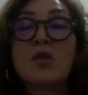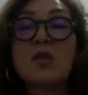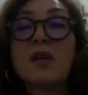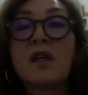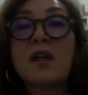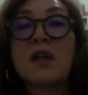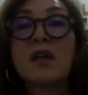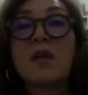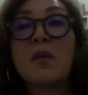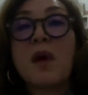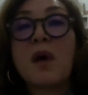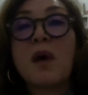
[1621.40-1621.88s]

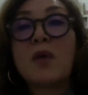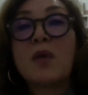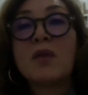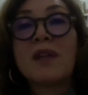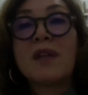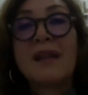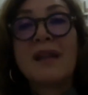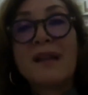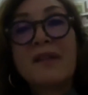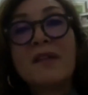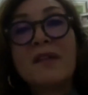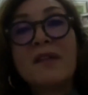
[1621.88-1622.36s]
talking about
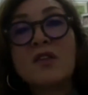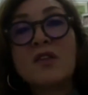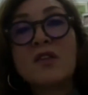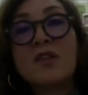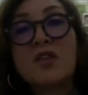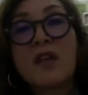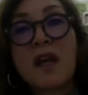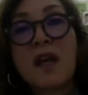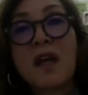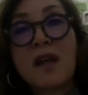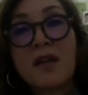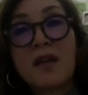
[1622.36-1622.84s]
living
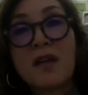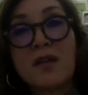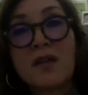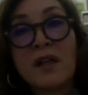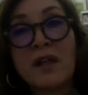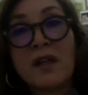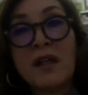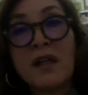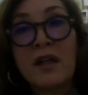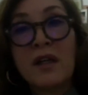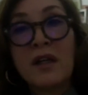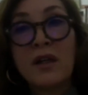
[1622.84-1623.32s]
together,
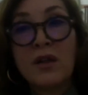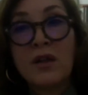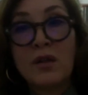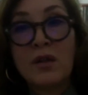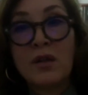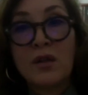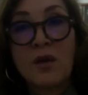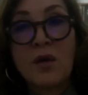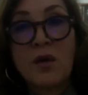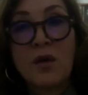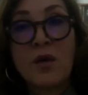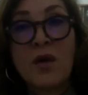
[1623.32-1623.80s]
you
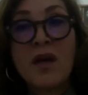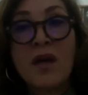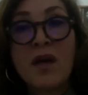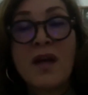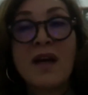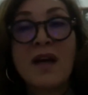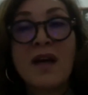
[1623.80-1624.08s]
know.